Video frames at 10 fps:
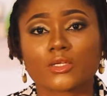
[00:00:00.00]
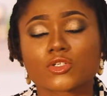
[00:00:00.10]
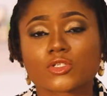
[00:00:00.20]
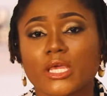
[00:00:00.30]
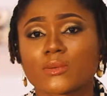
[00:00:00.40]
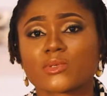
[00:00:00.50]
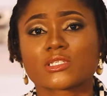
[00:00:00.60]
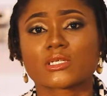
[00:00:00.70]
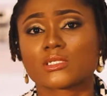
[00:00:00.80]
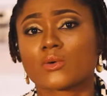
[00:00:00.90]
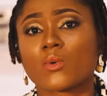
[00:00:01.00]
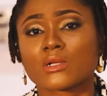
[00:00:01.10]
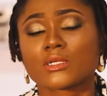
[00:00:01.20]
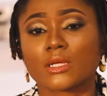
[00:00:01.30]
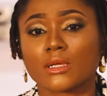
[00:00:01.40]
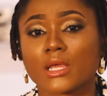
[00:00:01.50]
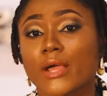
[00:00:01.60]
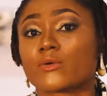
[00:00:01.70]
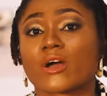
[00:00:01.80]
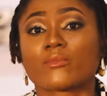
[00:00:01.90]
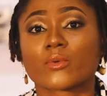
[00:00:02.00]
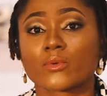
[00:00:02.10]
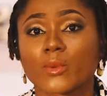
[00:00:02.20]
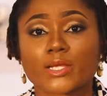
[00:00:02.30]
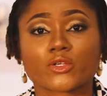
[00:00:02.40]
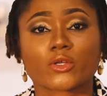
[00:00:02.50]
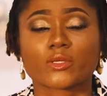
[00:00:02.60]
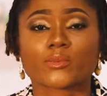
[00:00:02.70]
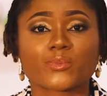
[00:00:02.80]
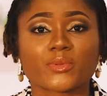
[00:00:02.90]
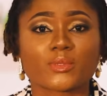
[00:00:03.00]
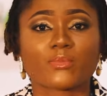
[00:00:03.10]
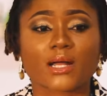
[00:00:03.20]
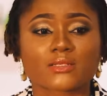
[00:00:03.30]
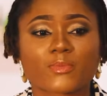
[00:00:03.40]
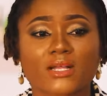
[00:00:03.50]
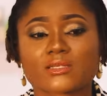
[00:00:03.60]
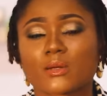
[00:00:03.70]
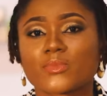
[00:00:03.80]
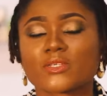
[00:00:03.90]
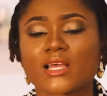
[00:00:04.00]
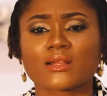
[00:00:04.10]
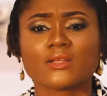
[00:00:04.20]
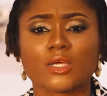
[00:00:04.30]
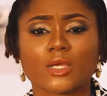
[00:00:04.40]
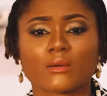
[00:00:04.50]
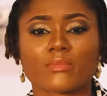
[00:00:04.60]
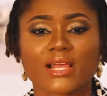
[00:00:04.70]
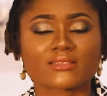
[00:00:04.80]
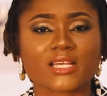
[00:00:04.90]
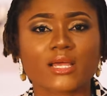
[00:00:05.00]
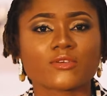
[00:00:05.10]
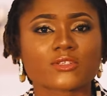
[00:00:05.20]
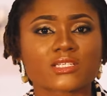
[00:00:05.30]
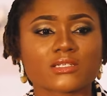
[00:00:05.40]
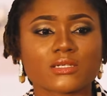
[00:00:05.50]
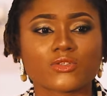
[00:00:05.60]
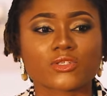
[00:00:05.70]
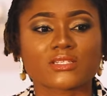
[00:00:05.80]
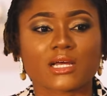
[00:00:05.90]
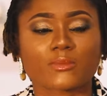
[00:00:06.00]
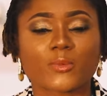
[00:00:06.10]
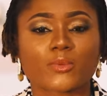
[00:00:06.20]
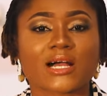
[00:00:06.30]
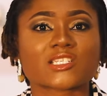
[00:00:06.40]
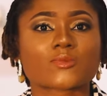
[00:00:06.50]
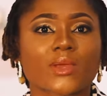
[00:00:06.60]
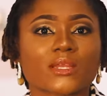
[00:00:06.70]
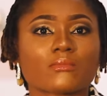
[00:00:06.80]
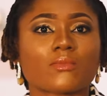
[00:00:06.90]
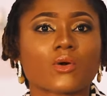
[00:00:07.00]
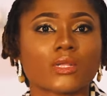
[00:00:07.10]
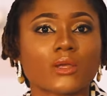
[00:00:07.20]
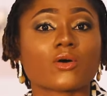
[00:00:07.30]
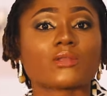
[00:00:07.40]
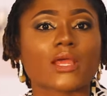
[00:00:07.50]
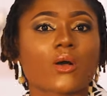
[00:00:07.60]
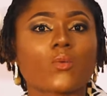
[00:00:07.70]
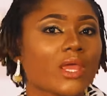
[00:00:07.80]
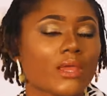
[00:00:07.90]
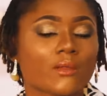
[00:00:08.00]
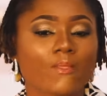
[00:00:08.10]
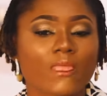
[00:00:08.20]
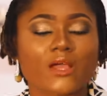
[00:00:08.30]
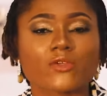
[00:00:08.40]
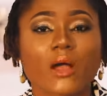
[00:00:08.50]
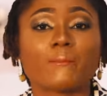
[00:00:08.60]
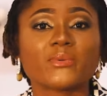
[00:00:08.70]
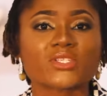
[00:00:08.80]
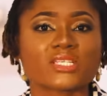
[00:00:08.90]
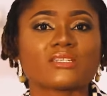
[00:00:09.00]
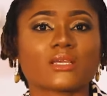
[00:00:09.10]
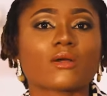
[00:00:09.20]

to Kebbi State in one day. I could have broken my journey in parts and pieces. And by the time you see that people are spending money on their way and you are boosting the